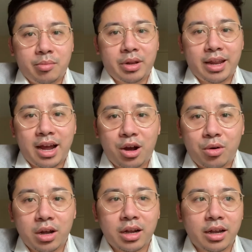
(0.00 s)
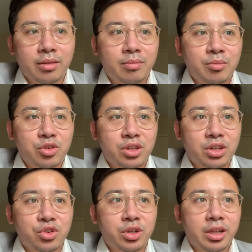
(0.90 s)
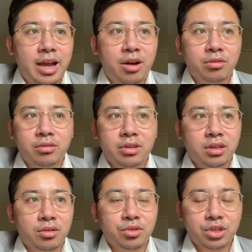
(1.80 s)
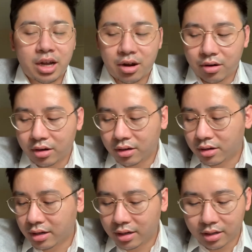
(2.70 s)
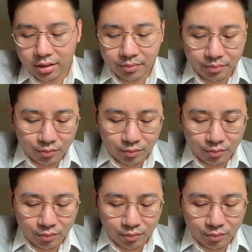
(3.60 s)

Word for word: But now I'm just gonna chill out, gonna go shower, gonna